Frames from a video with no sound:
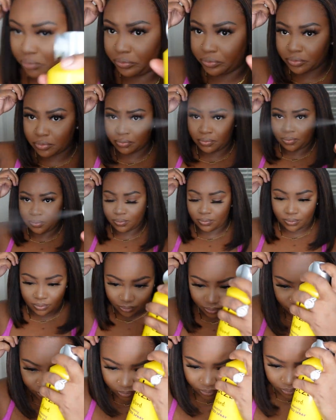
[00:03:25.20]
the lace
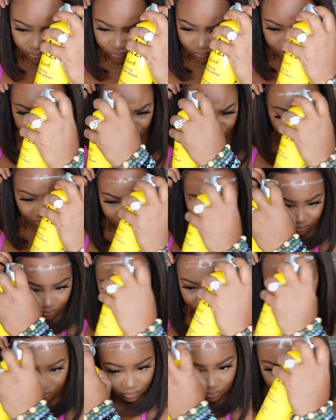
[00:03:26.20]
or the lace
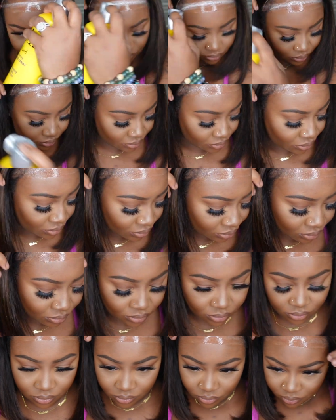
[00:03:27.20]
melt into my skin
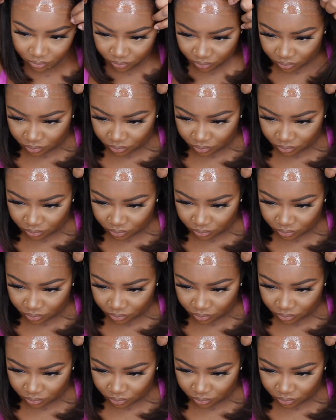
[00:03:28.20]
rather